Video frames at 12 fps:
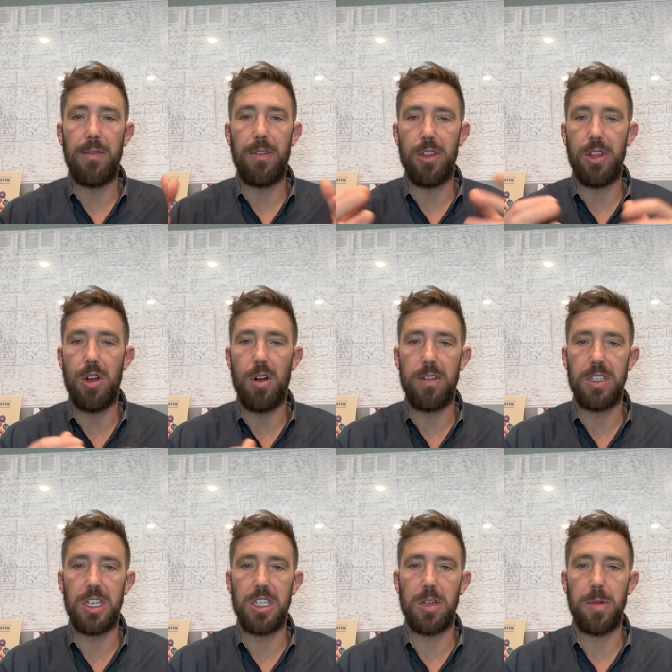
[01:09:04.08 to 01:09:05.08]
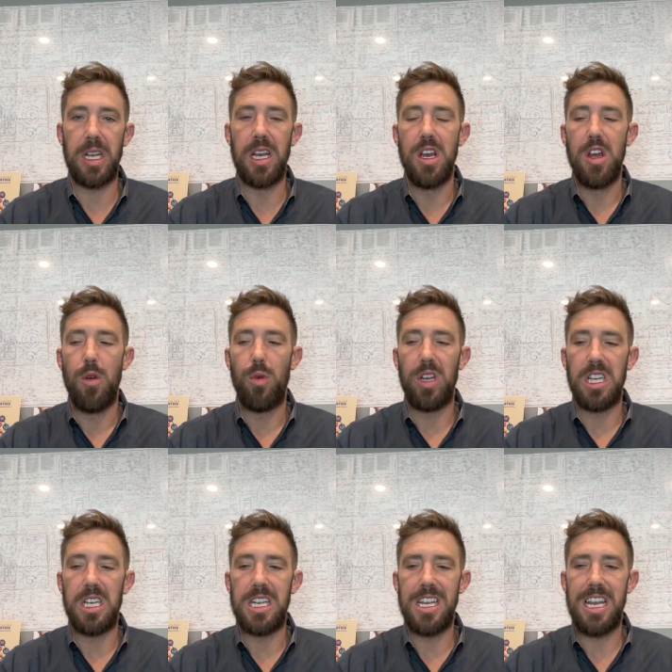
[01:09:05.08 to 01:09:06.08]
for the nervous system and really
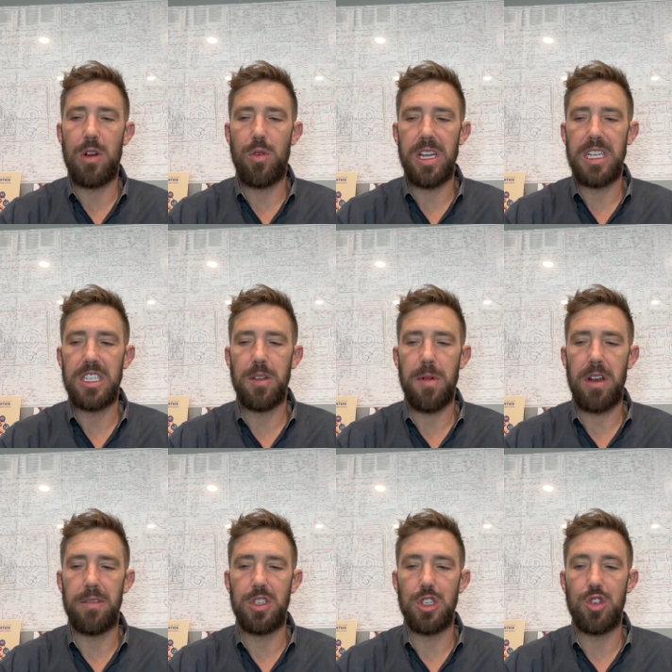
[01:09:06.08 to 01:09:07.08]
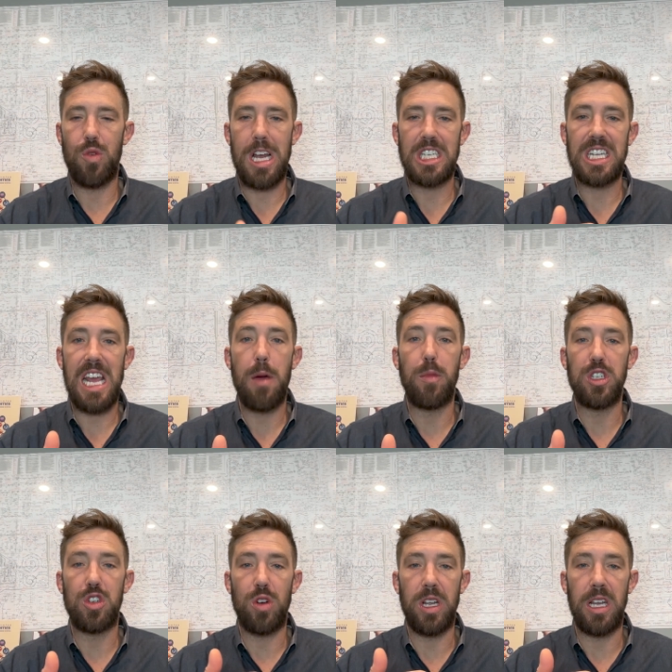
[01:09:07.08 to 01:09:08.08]
decrease the amount of stress
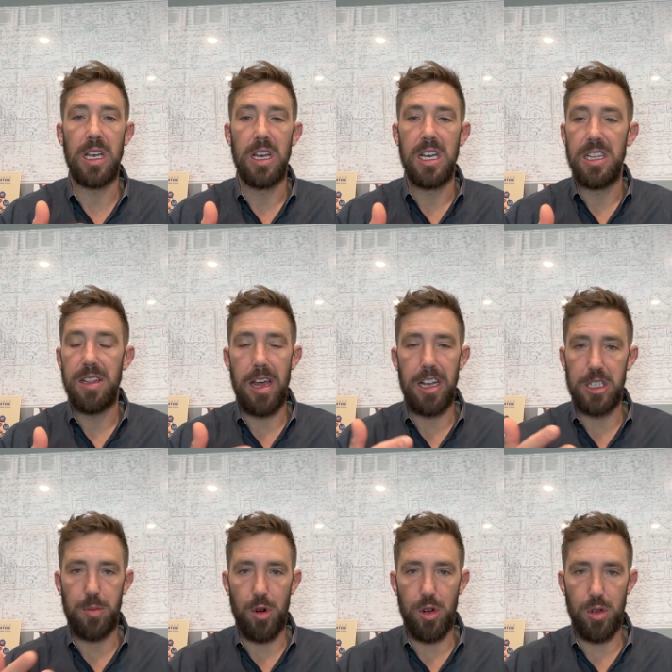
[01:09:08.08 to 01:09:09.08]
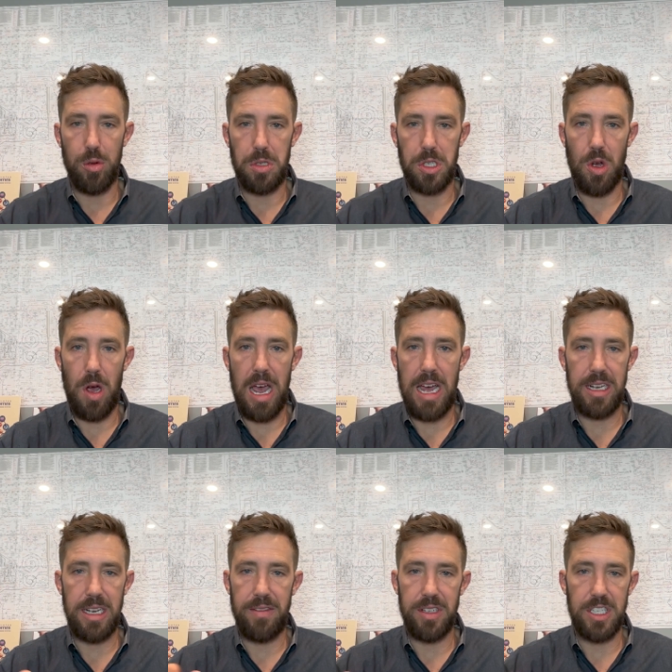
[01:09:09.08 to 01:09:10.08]
chemistry that is produced. So I had
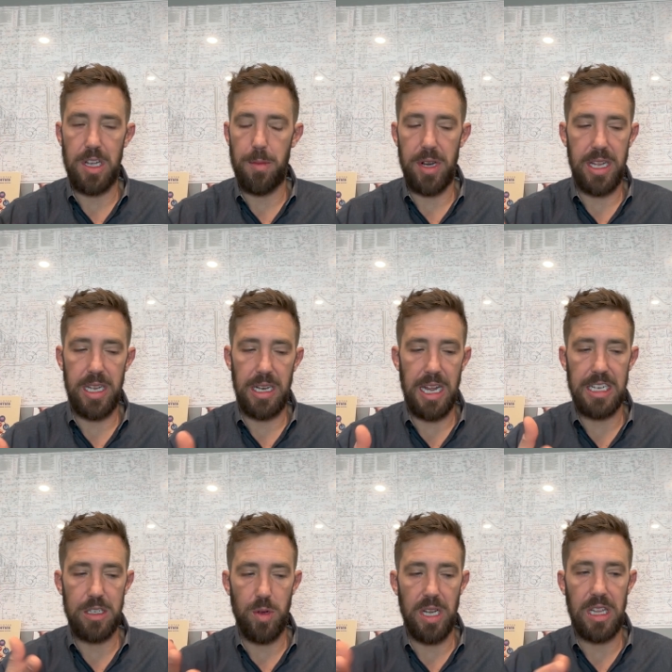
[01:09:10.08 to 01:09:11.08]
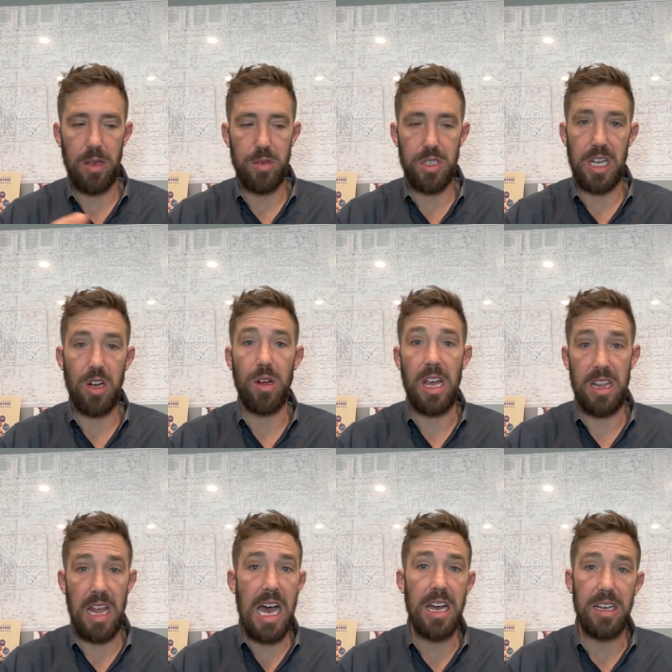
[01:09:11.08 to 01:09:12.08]
even somebody in last week that was like, okay,
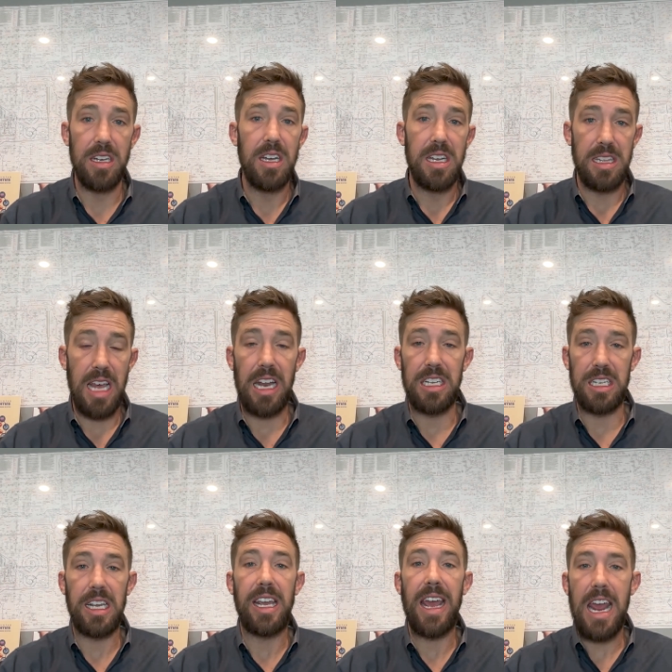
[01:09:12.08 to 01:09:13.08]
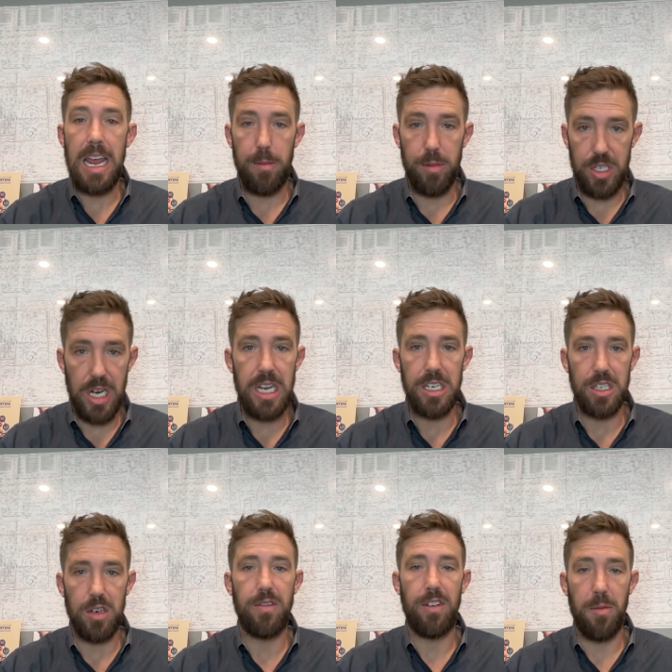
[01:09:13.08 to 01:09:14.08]
that that is a game
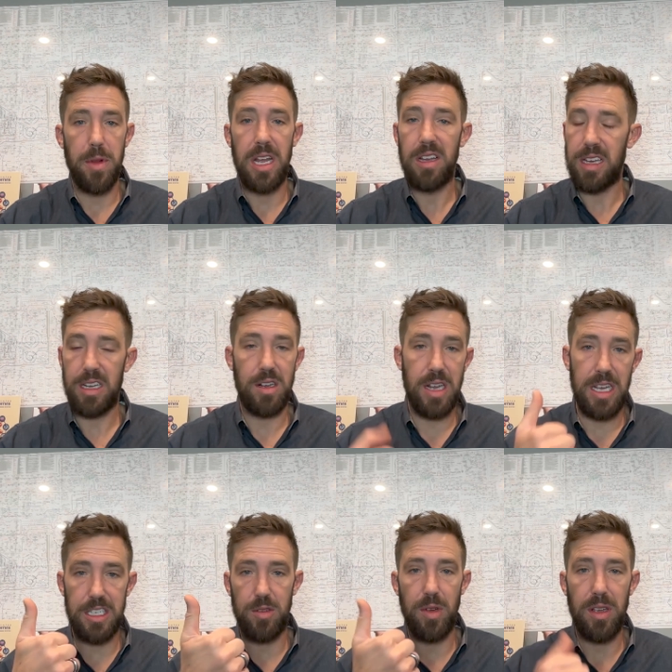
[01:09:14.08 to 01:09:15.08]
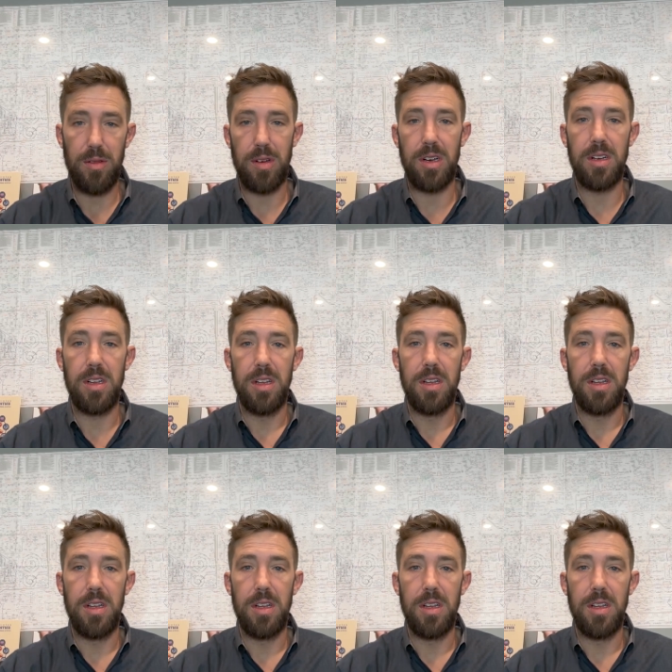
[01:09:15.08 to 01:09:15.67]
changer for me. like, okay, sweet. Well,